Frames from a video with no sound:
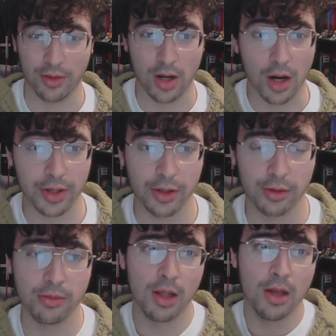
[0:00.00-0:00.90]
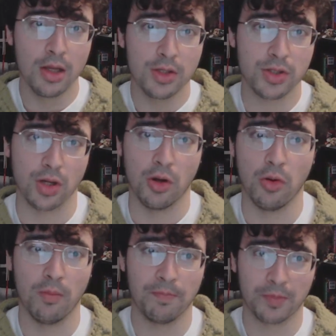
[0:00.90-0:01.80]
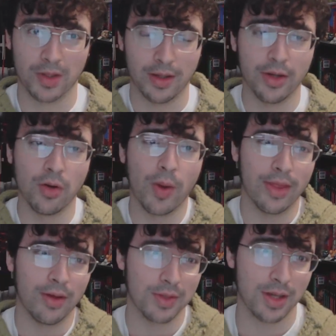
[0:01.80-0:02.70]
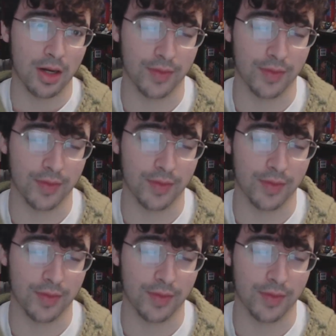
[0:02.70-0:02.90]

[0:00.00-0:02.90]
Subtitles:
audio. So, in a way, that was kind of a